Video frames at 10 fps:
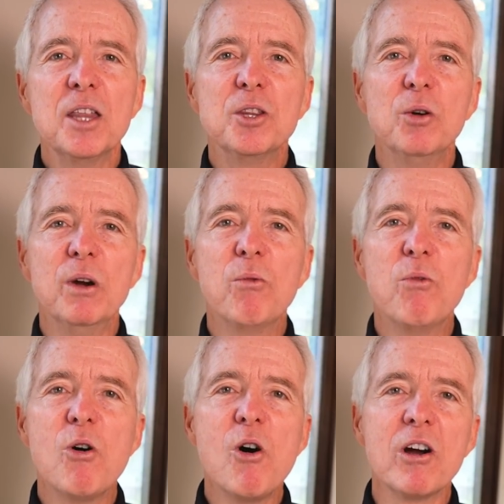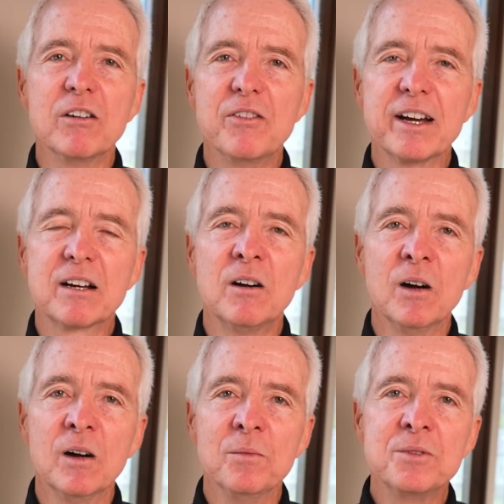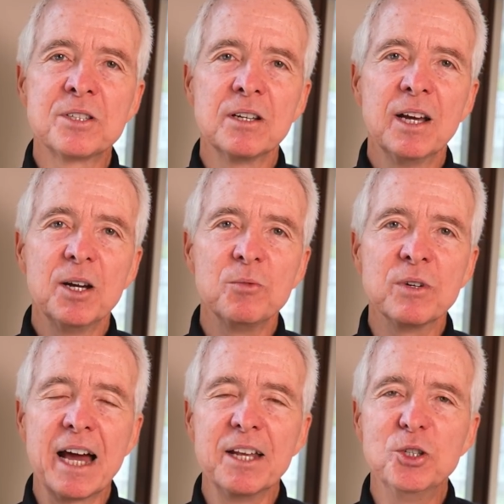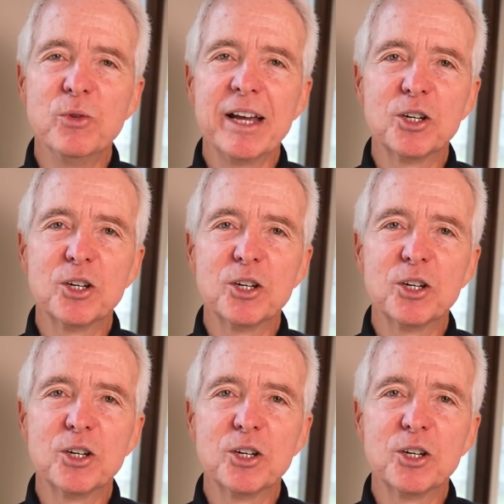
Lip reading: The reward that comes when I do a